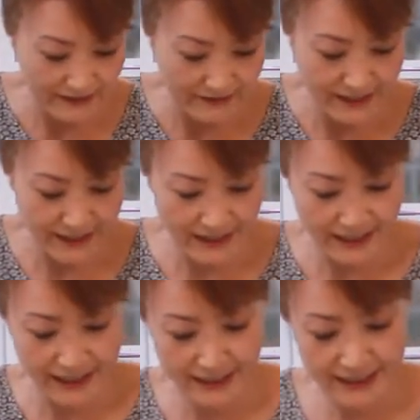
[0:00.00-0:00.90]
Right here,
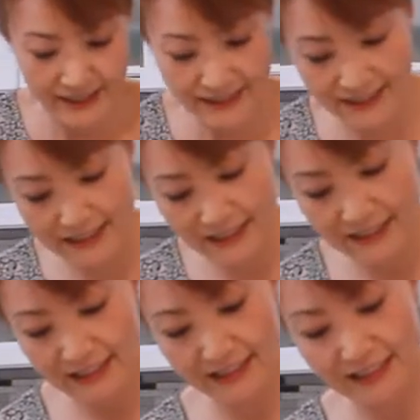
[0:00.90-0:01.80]
like this.
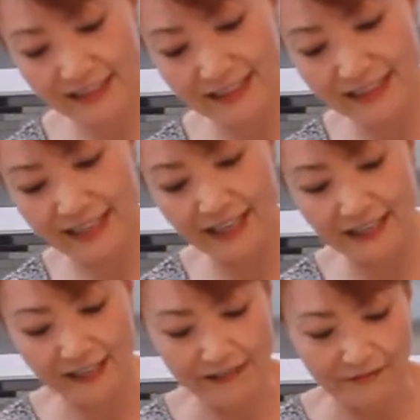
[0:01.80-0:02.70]
See it?
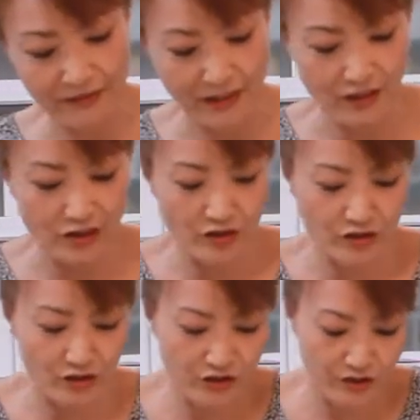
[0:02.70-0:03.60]

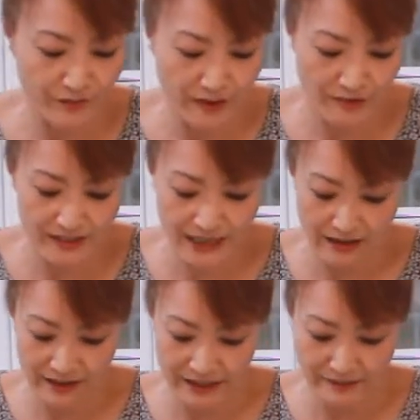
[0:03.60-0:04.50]
Use paper towel,
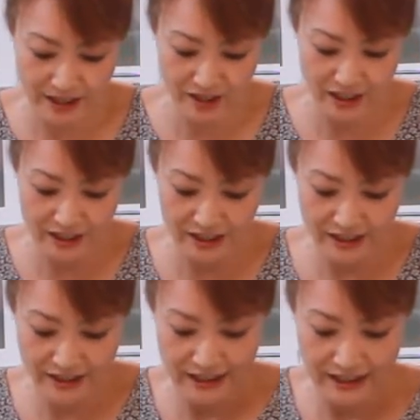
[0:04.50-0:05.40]
it's much
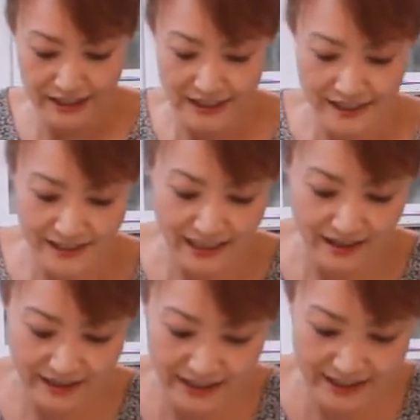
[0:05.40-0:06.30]
easier. See how
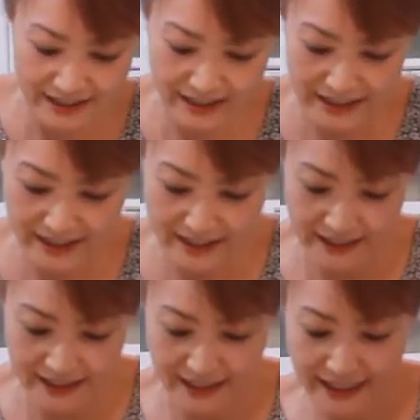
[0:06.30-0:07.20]
easy
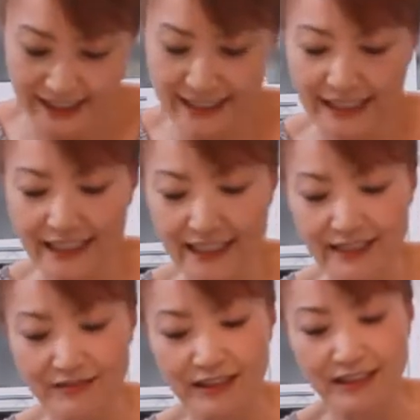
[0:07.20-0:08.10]
it is?
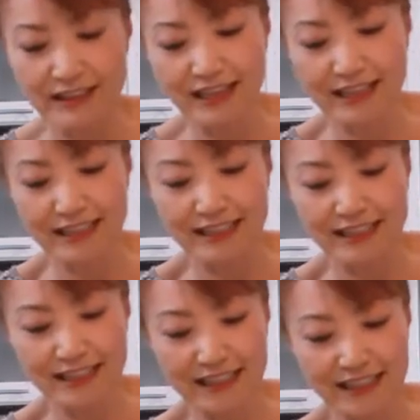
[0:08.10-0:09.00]
Like
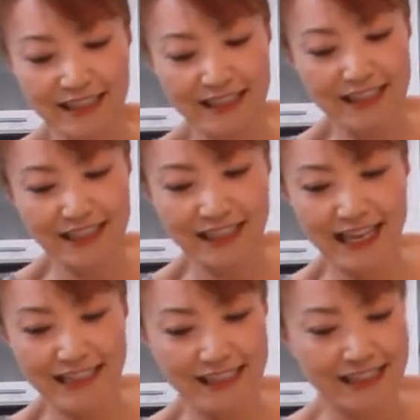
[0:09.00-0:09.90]
this.
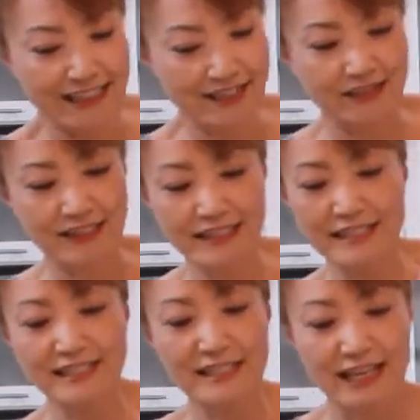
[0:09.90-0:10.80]
Yes, so this
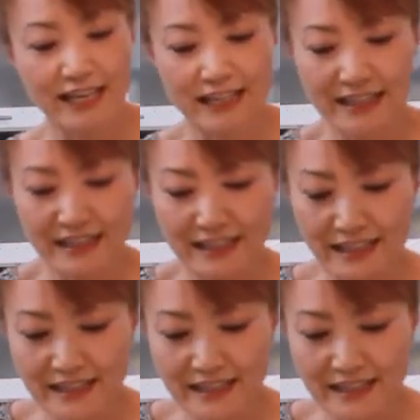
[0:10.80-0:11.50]
is done. The